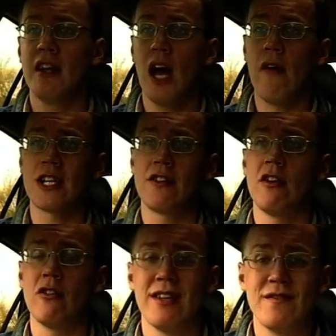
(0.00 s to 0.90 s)
the
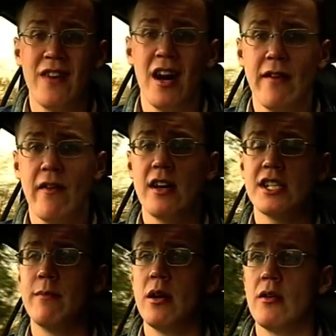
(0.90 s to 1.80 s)
RX300 is very
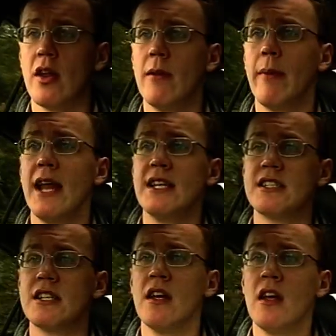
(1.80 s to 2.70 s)
smooth on the
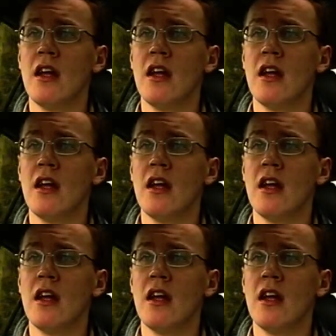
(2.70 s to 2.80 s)
bends.